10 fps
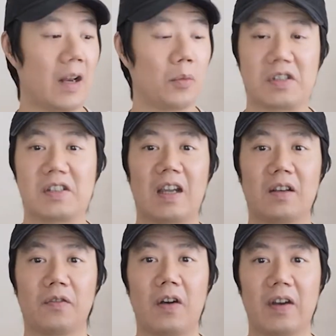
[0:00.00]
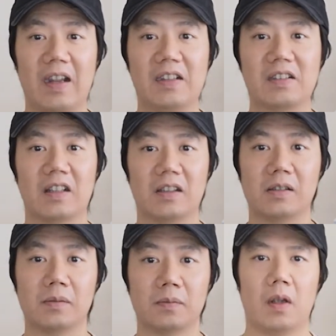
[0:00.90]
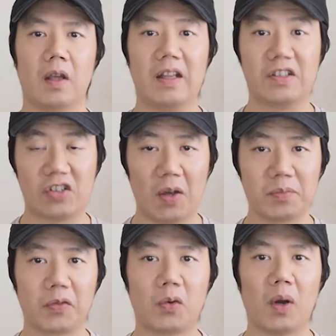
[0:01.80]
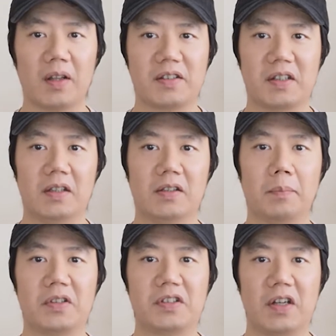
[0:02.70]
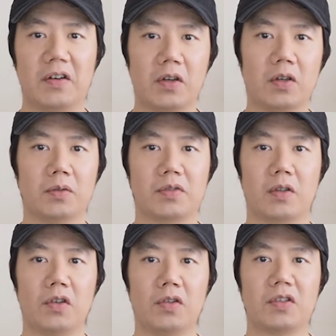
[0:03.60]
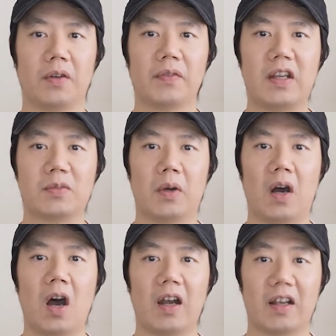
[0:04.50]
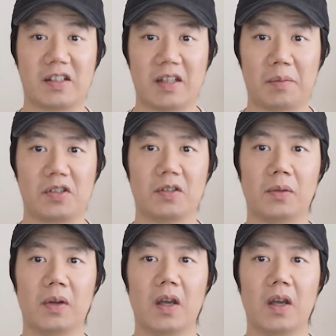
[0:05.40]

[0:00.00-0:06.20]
as it would stain very easily. In terms of quality, the materials used on these were highly exceptional.